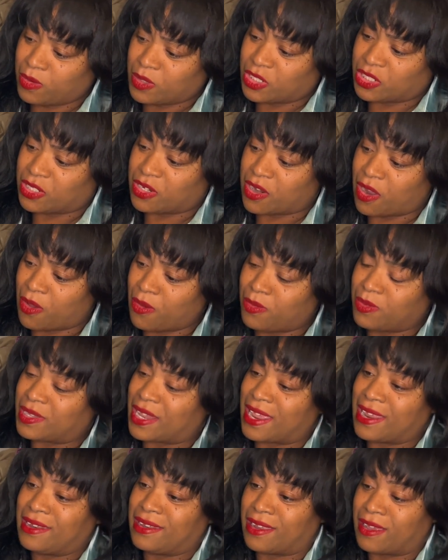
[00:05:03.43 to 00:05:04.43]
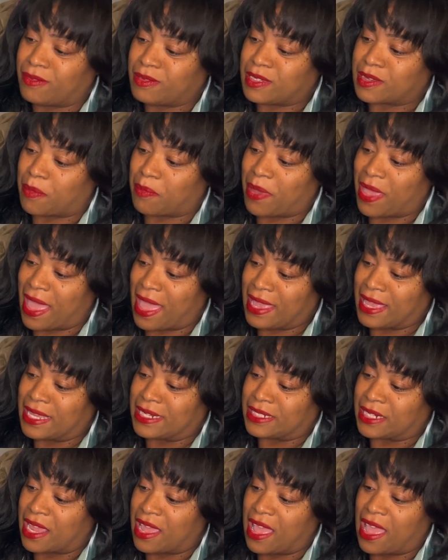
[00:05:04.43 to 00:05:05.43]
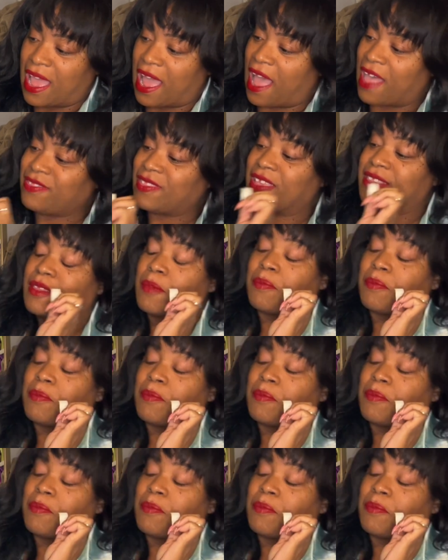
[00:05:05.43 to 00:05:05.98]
you know, they love to package. I think the